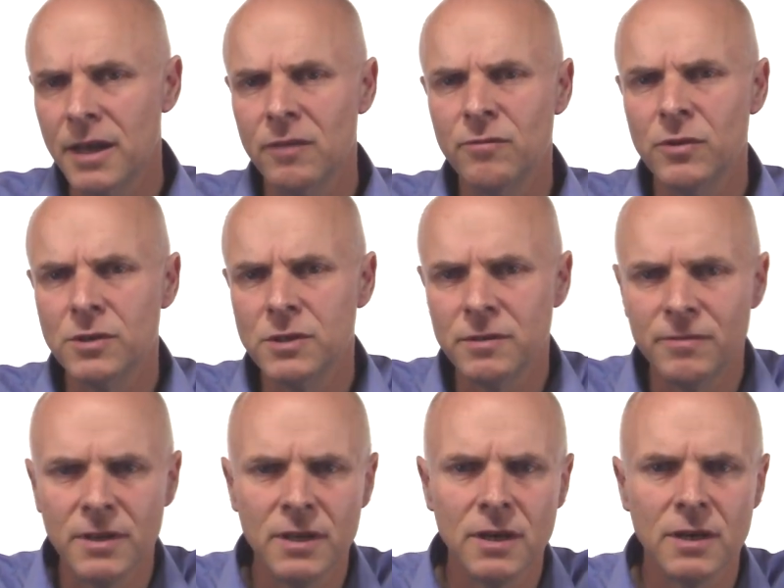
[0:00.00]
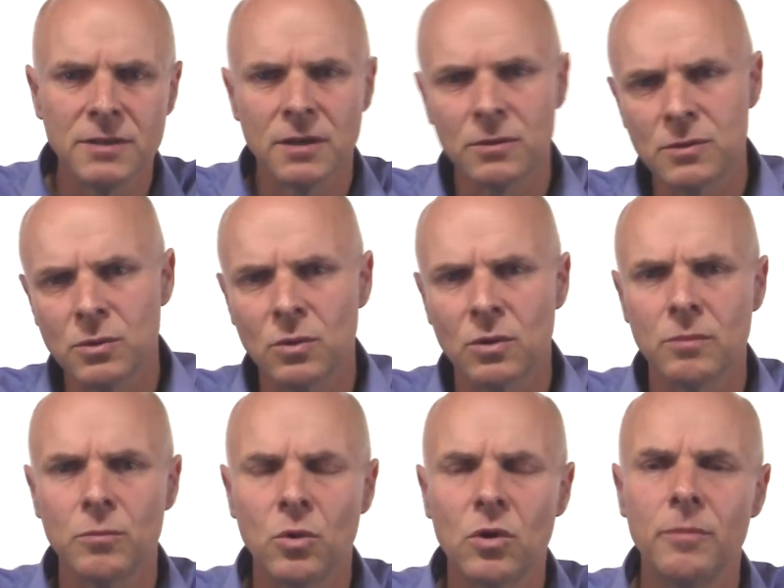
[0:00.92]
In the future videos, I'll
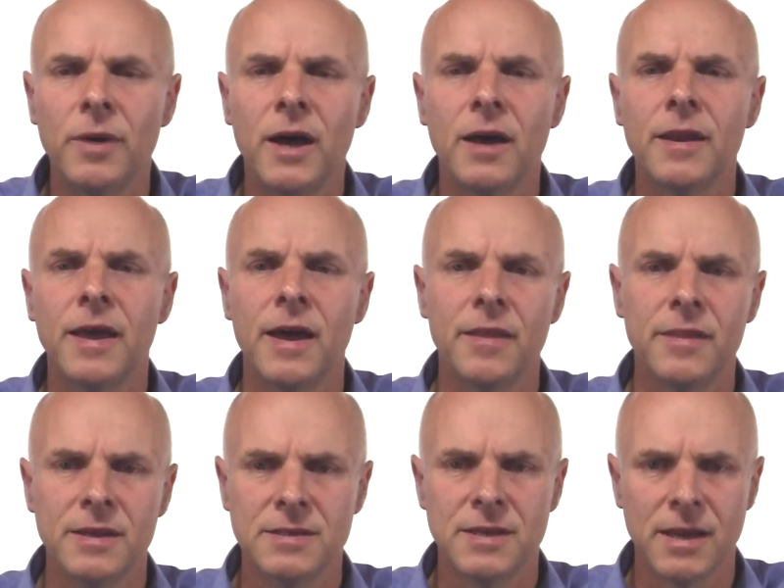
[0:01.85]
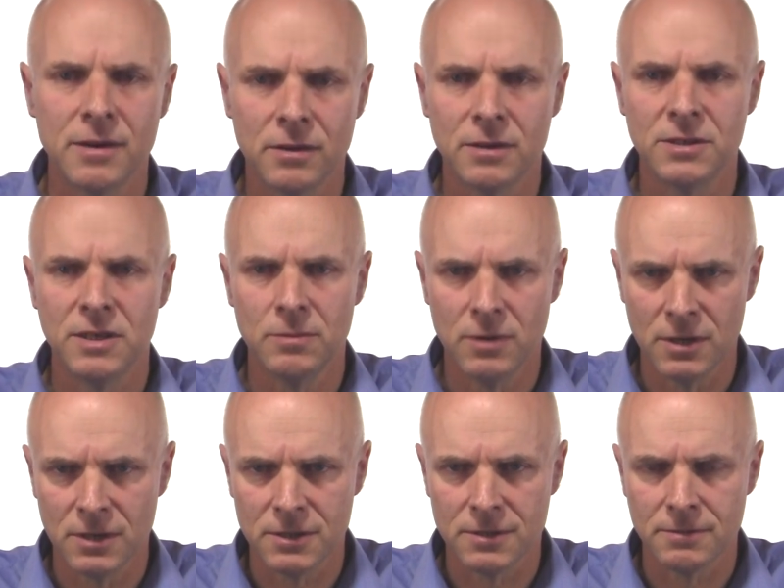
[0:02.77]
talk more about how these technology
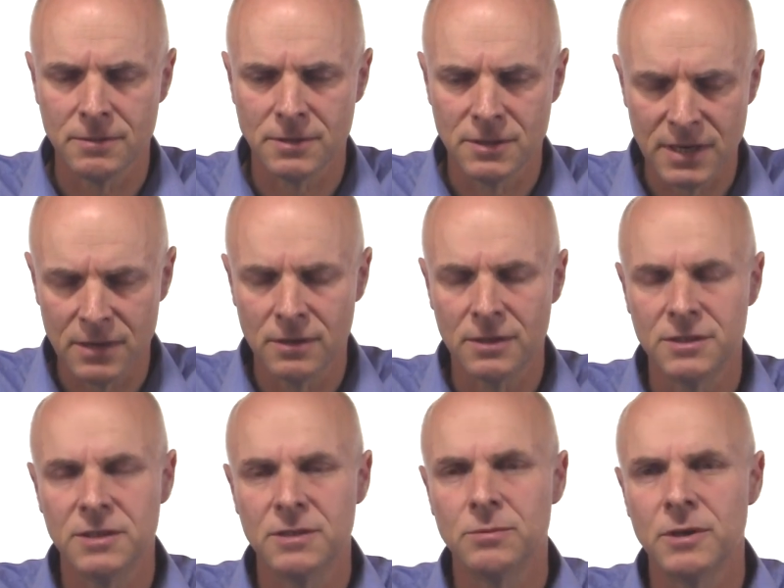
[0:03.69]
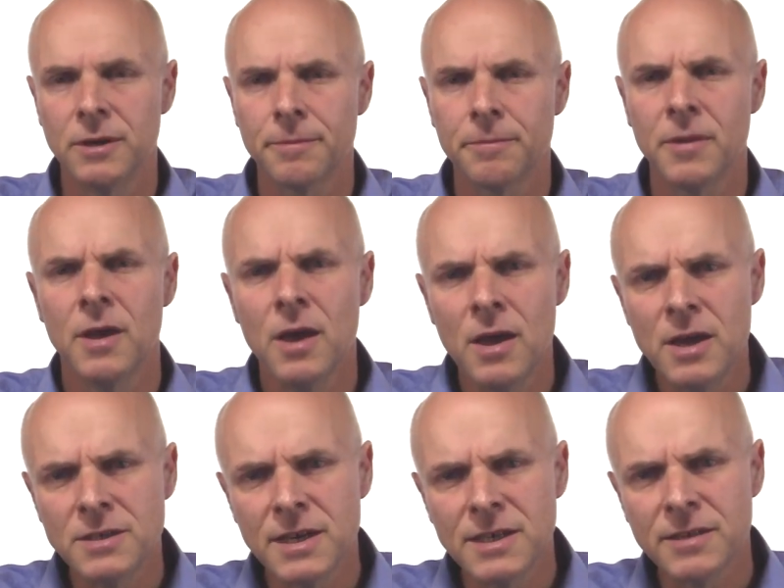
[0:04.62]
work, technologies work.
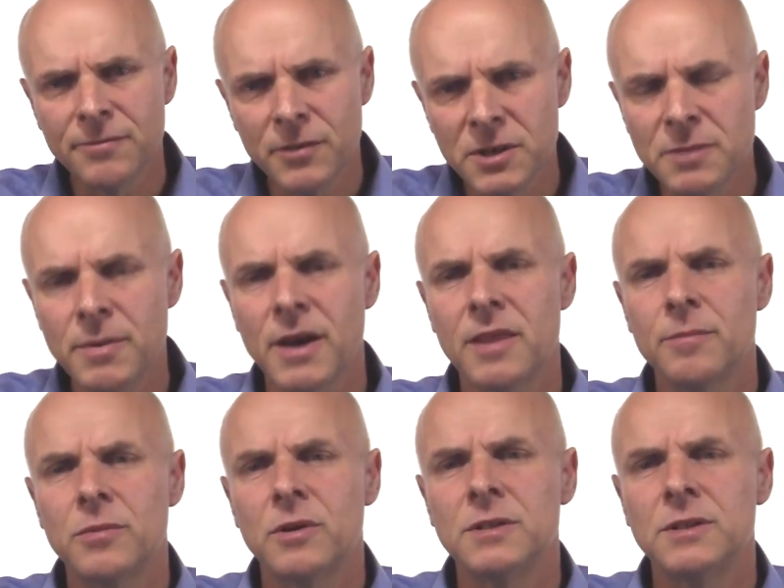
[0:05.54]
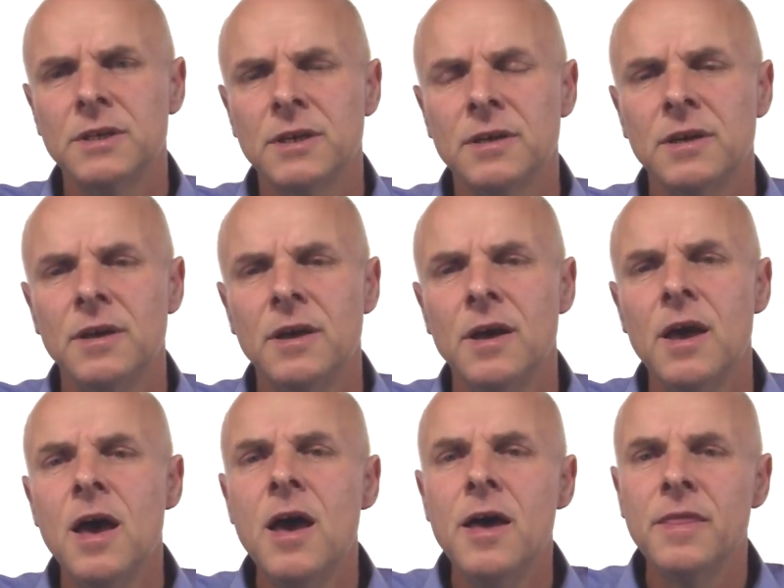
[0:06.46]
So that's the first part of the project.
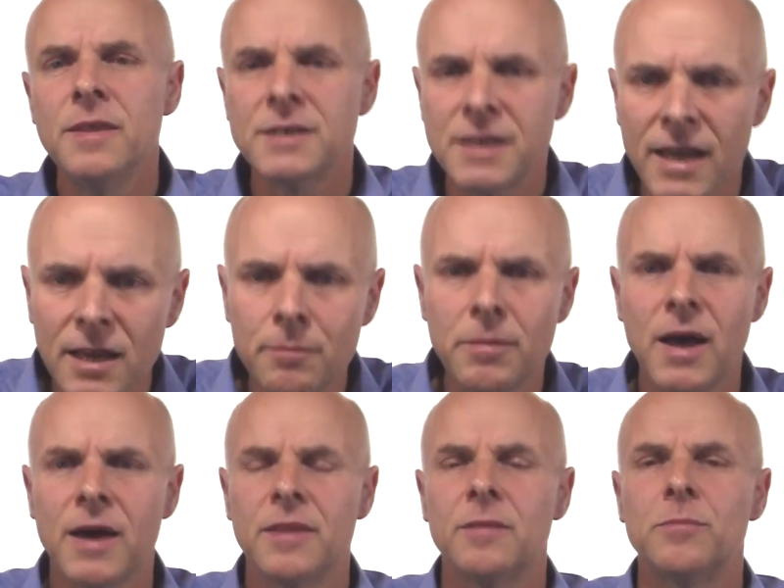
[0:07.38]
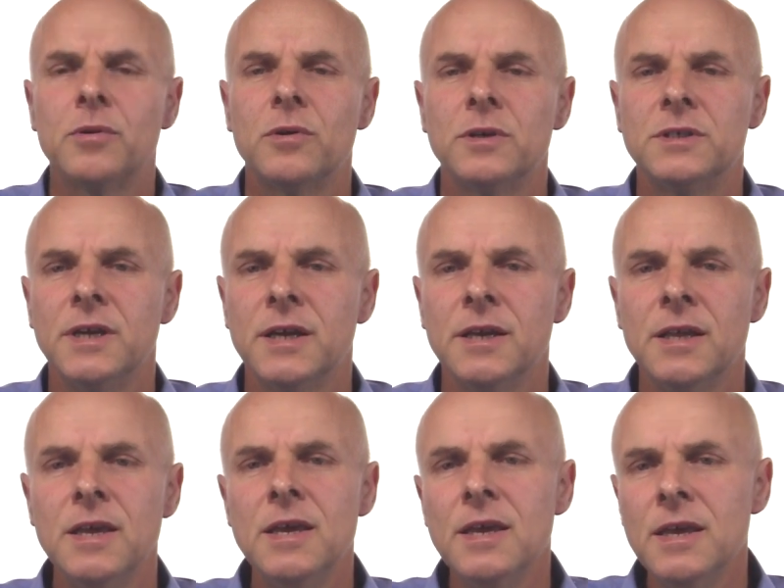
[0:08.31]
The second part of the project
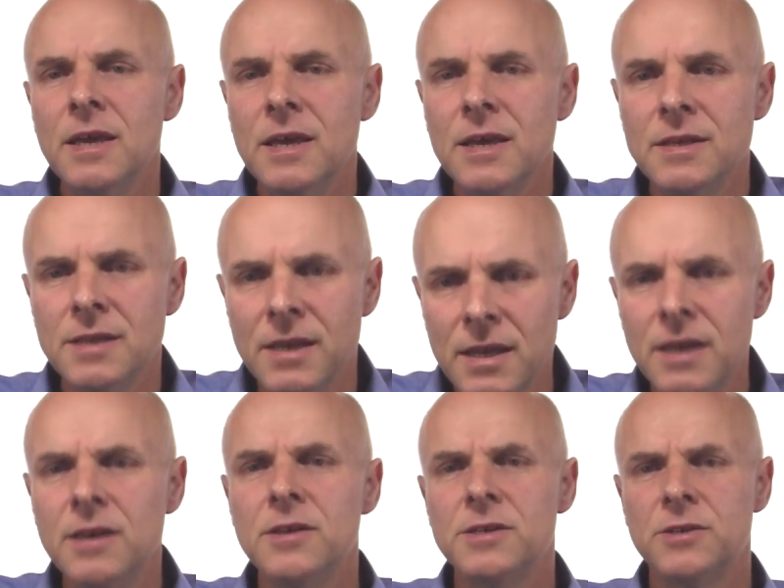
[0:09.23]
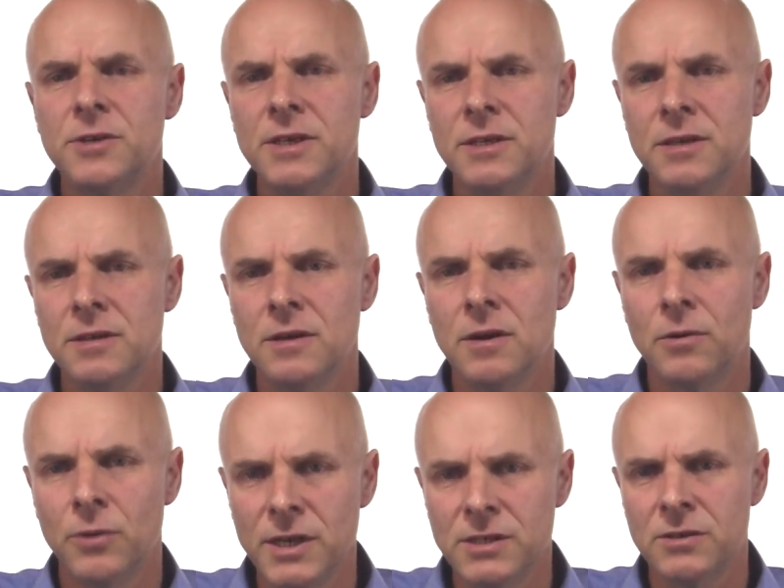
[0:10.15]
is an industry
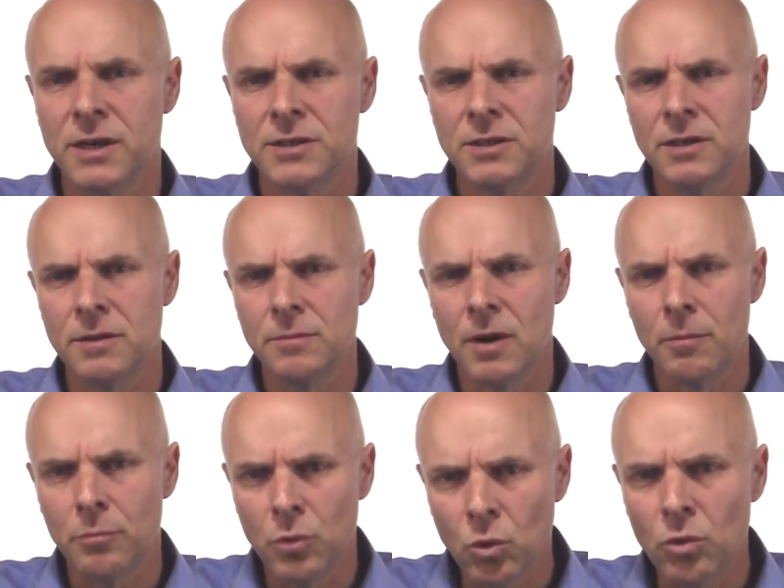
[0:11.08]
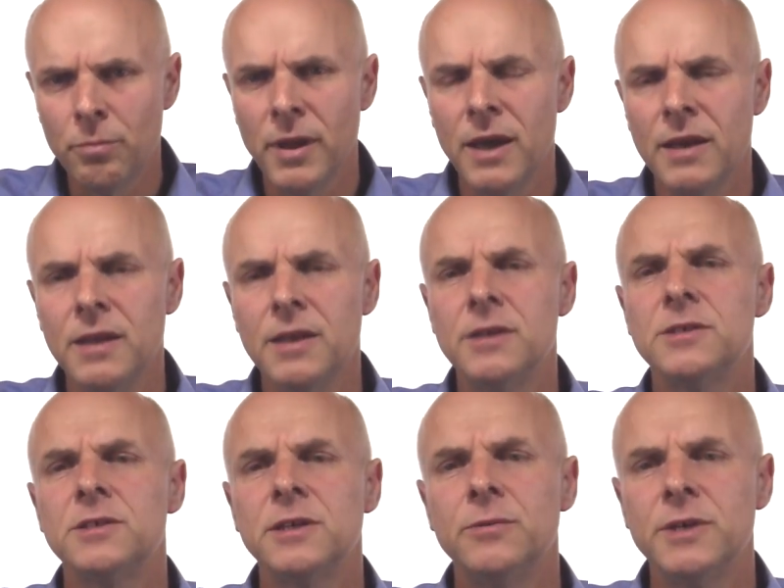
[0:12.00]
restructure, a broadband
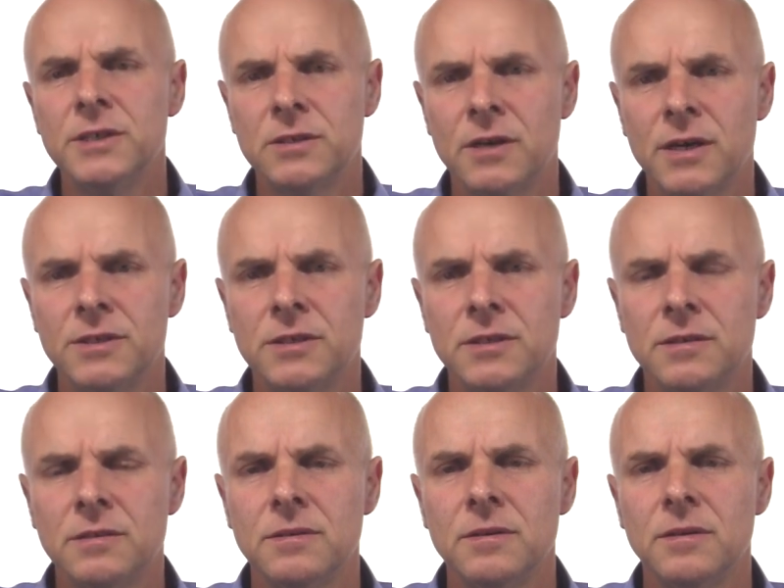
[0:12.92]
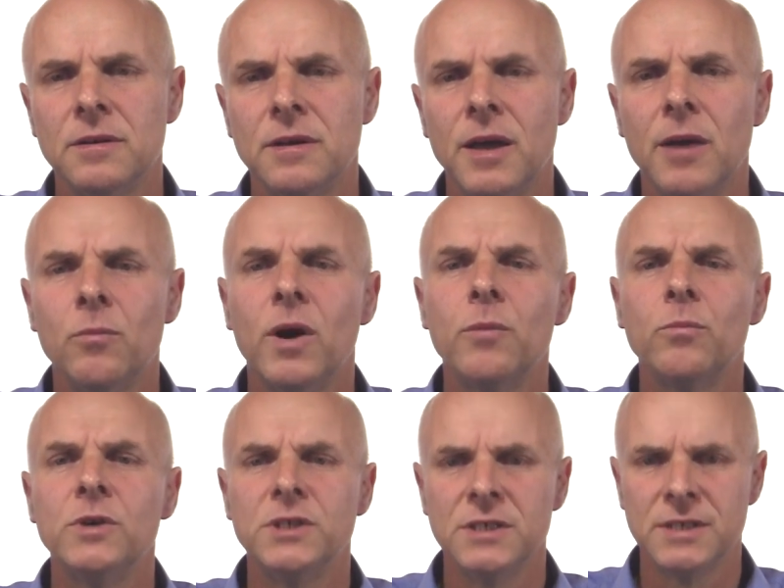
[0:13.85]
industry restructure, and one
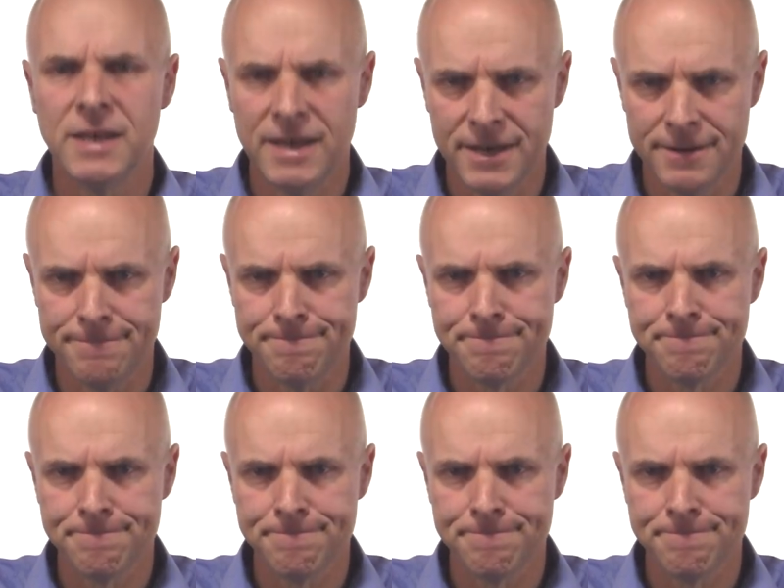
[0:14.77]
which is needed.